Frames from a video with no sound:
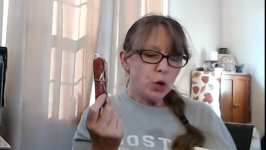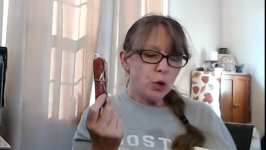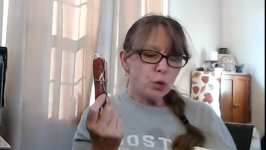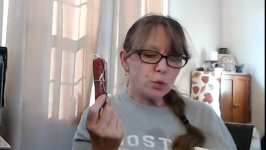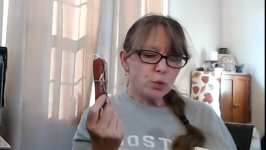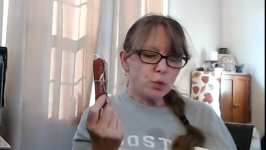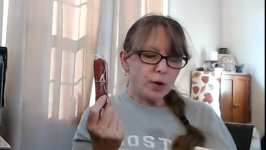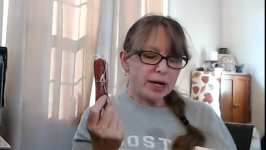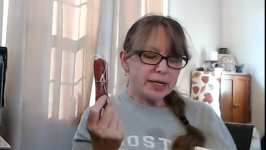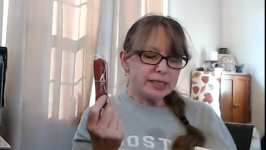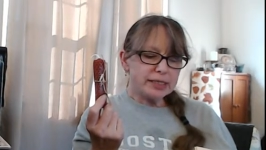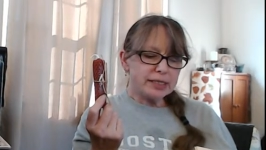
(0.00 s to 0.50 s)

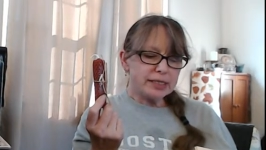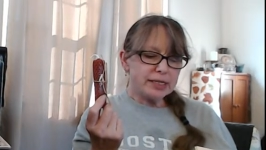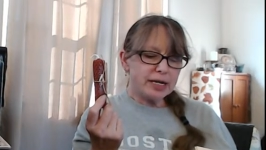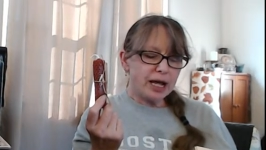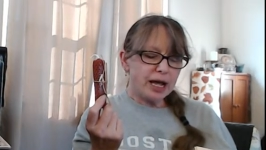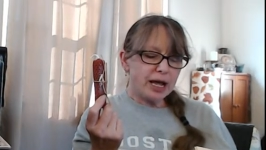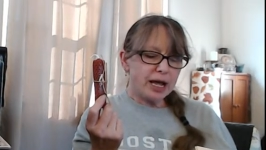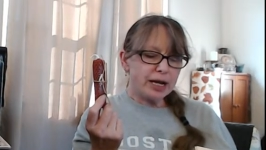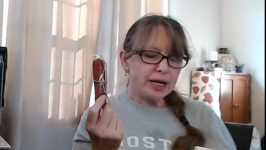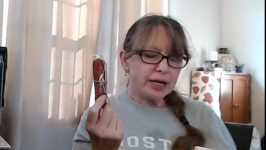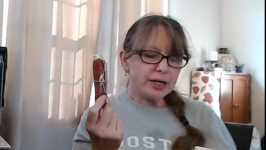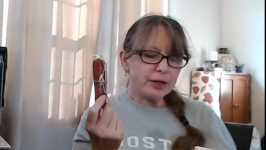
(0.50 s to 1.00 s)
rising
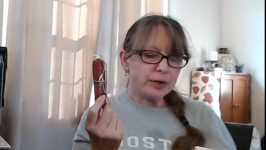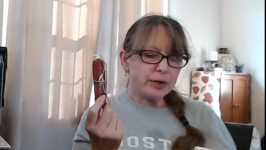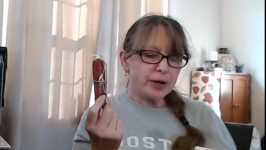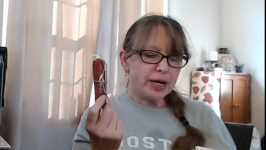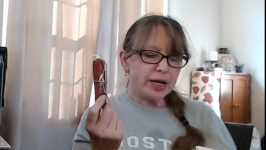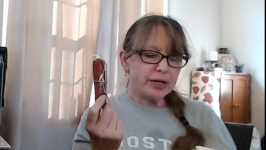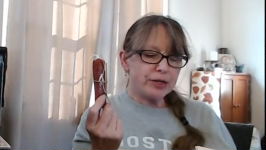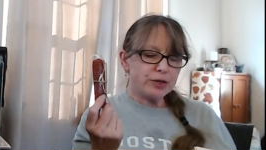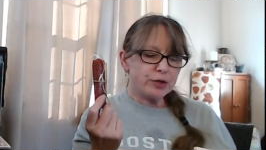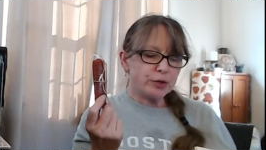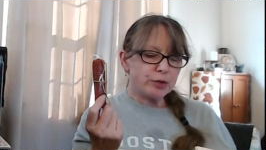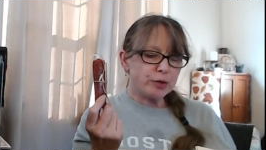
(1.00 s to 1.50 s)
higher,
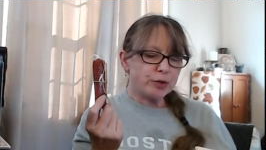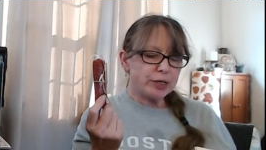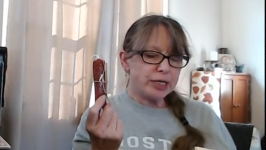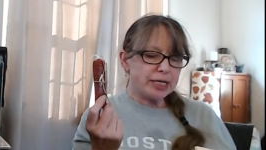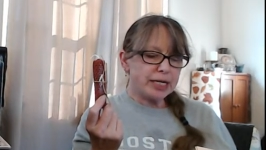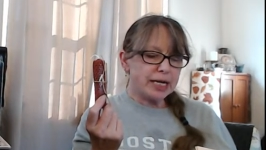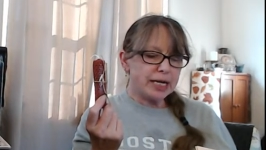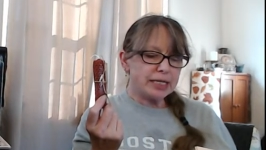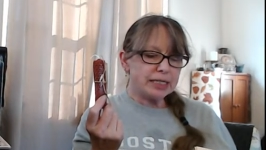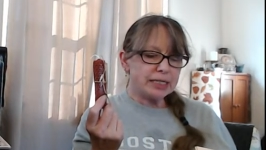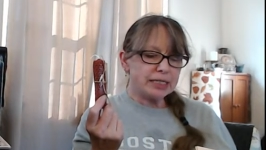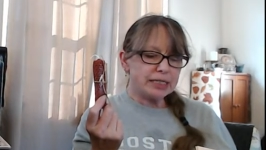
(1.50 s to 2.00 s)
and your
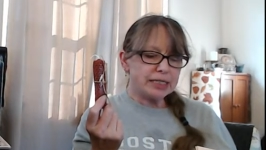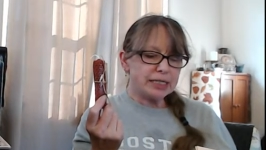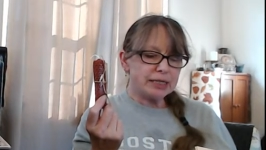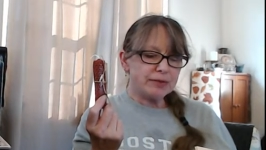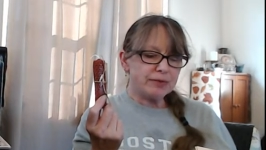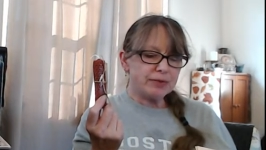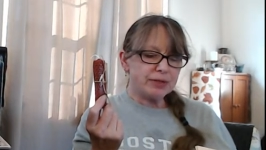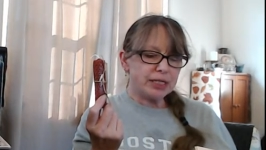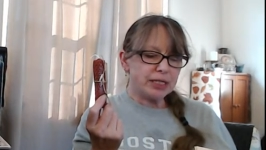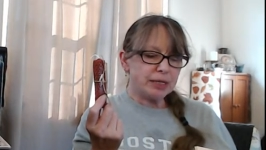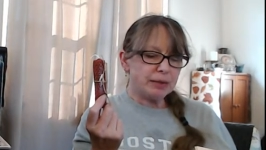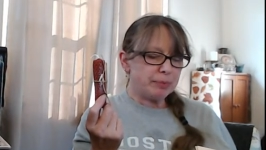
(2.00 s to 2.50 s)

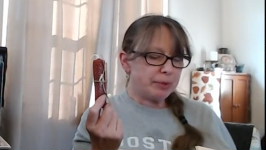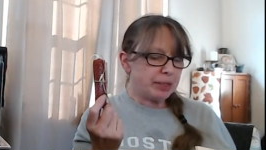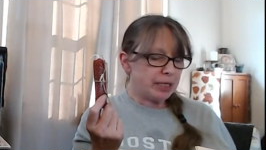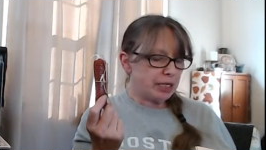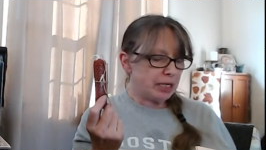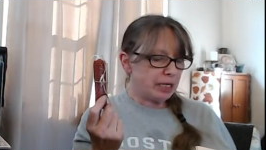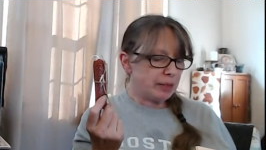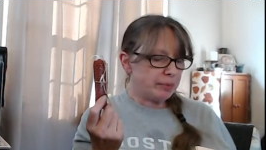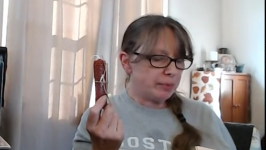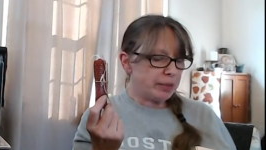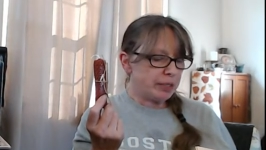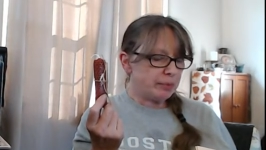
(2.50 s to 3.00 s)
creativity
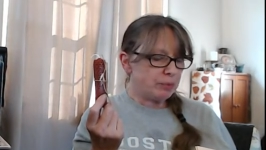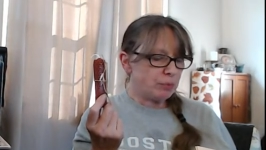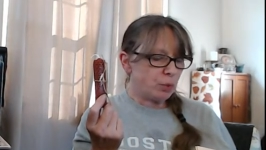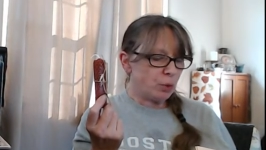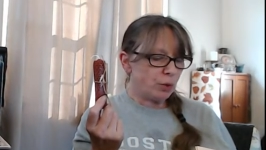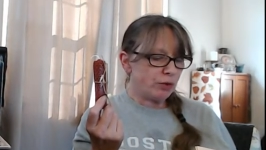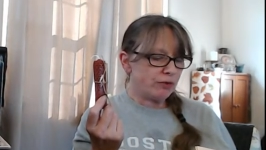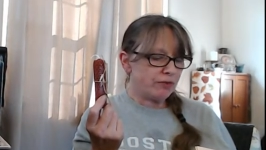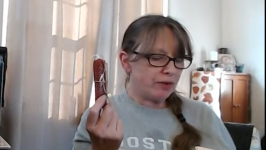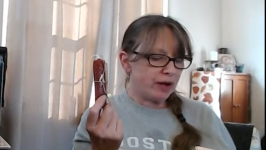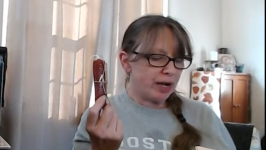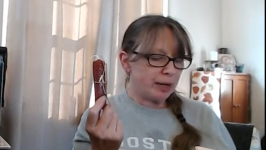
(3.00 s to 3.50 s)
becoming
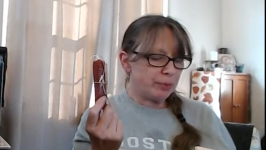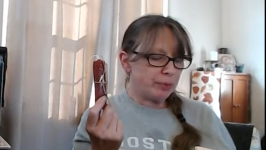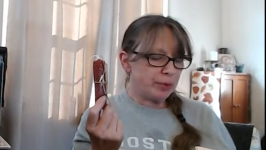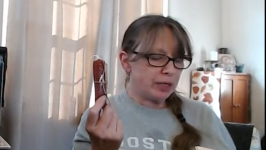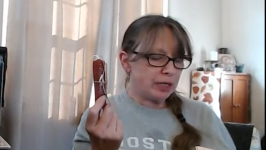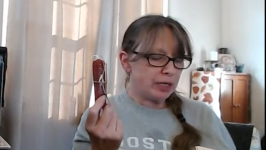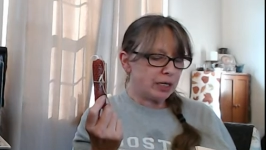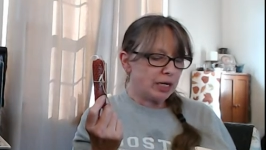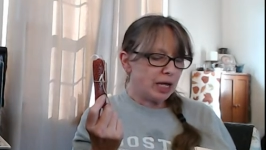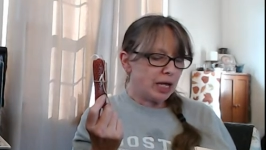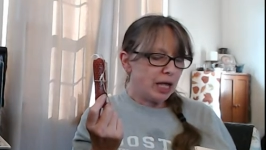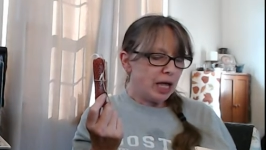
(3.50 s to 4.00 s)
more vibrant.